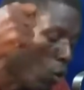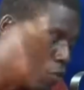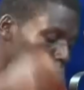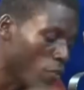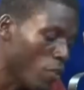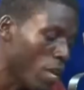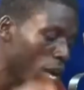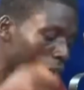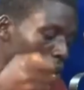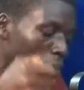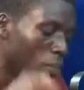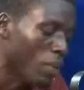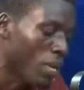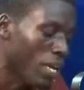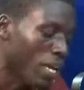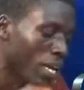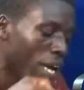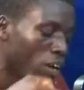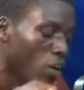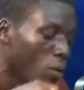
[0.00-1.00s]
coffee up
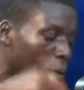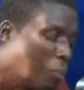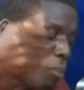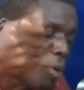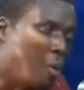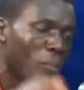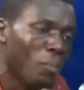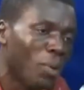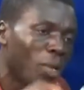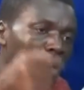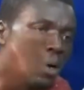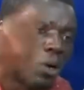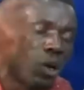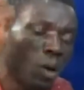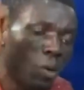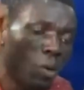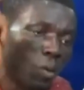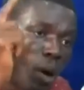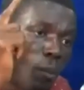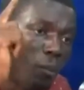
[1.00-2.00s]
and on pompey
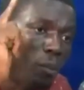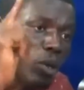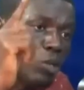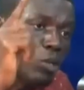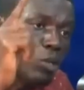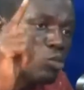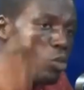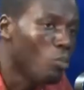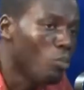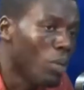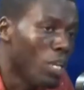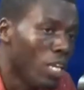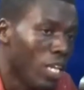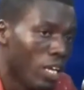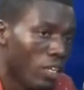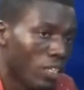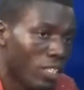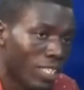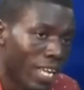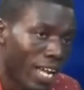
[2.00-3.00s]
$1.2
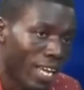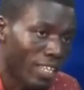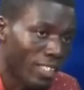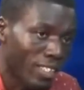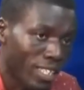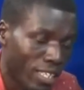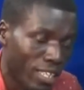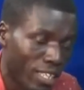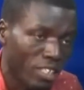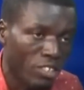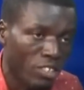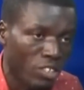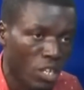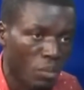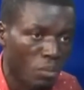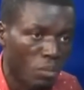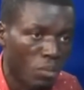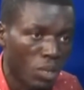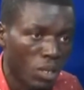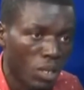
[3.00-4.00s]
billion and the
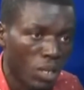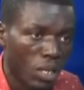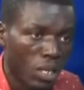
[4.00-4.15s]
shame